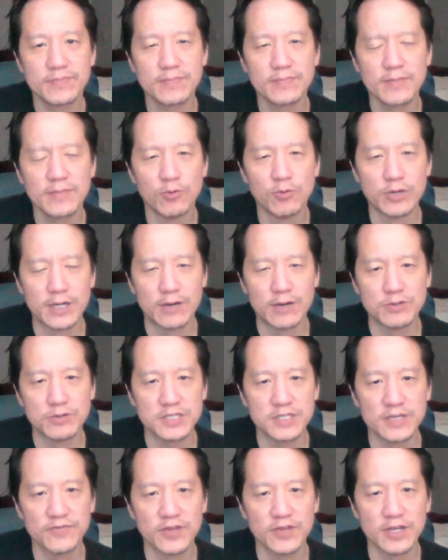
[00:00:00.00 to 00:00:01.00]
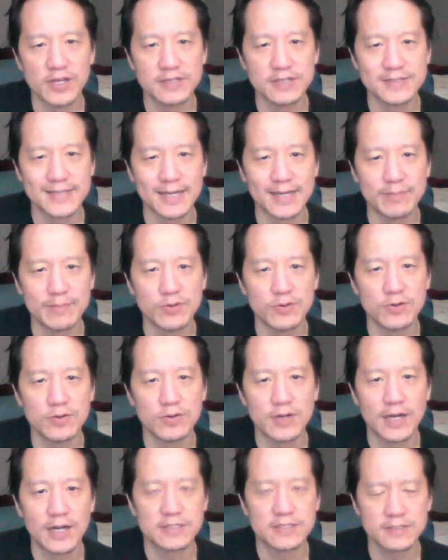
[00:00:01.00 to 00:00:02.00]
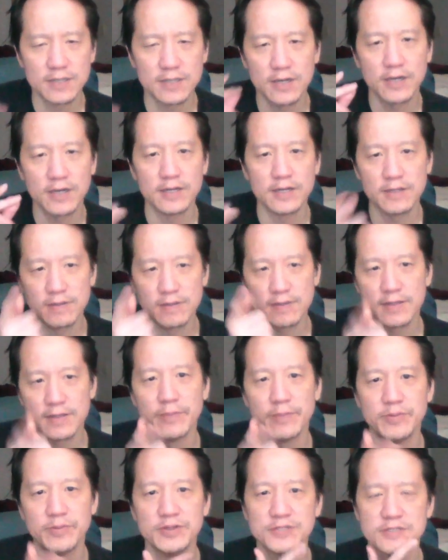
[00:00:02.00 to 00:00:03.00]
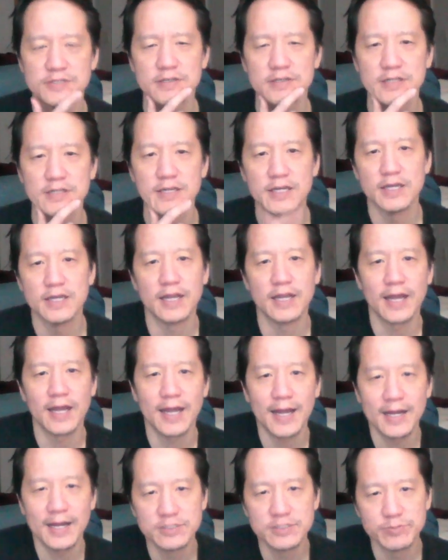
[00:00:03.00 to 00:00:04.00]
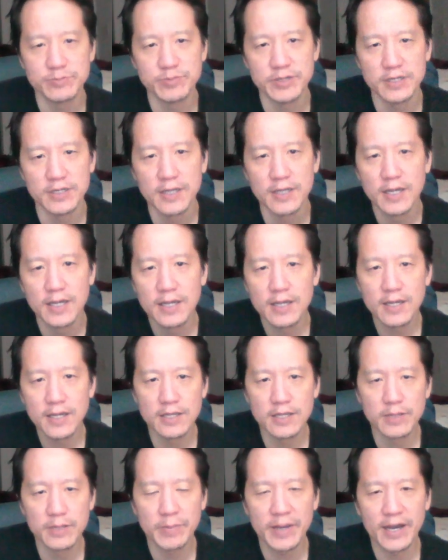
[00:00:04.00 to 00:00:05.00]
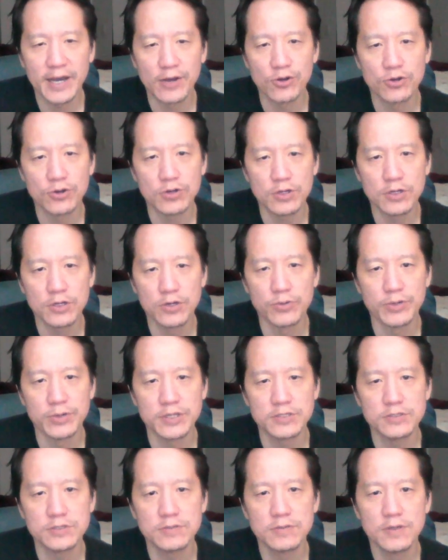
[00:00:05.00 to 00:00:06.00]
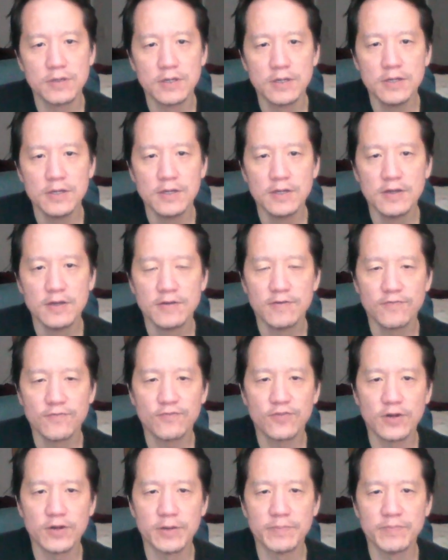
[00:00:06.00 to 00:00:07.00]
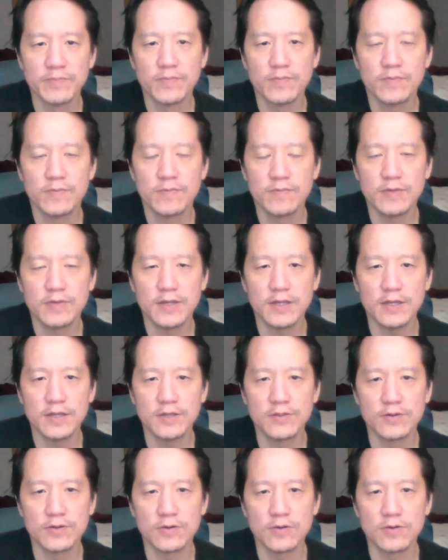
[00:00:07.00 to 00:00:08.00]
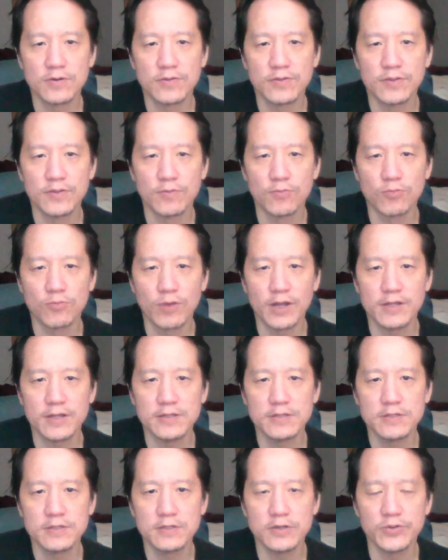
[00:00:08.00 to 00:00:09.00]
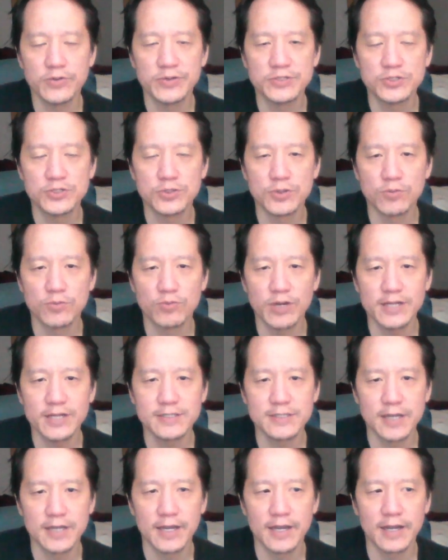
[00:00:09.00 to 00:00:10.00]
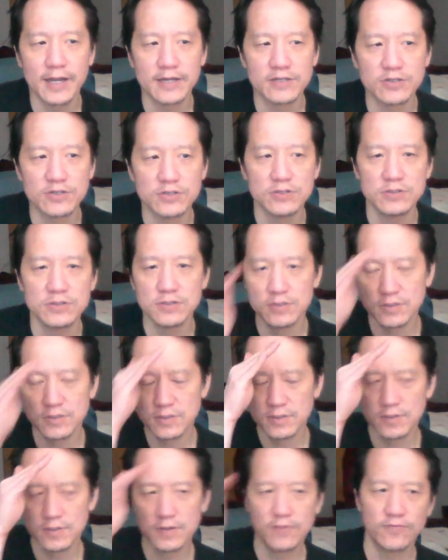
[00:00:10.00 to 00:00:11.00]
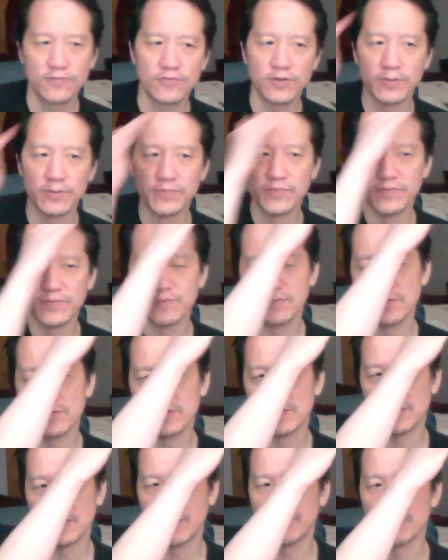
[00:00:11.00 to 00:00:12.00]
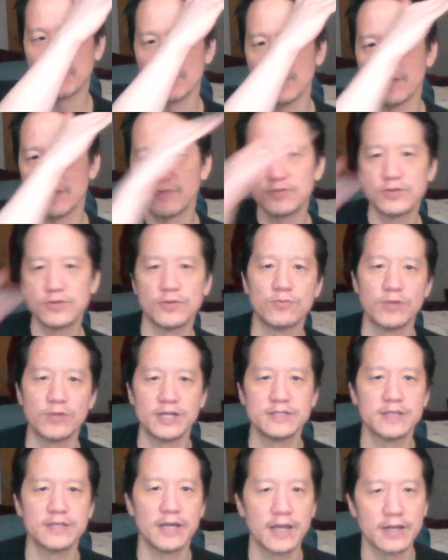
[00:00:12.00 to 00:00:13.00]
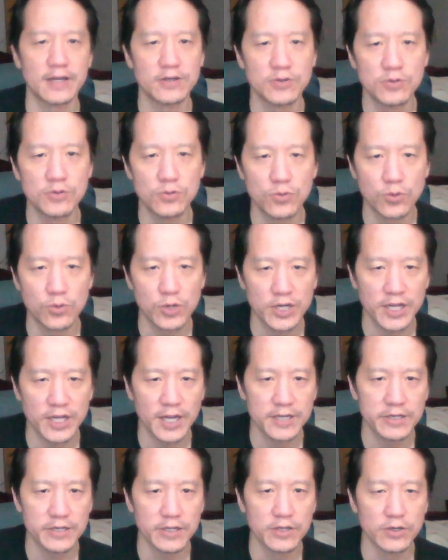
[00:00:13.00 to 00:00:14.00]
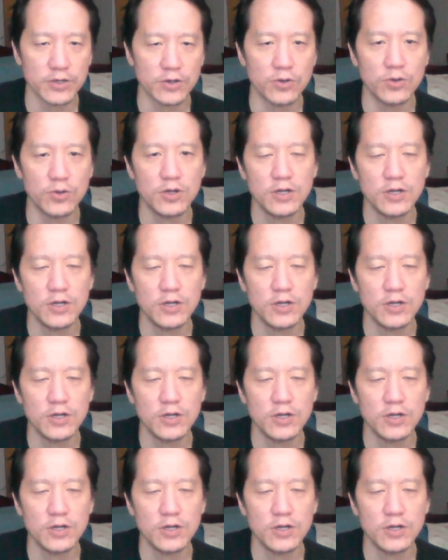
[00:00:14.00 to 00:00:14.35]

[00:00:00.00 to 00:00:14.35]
When I was giving an example, I saw that basically it had to be in the pattern going from either going to the right diagonal, from upper left to the right diagonal, or it had to go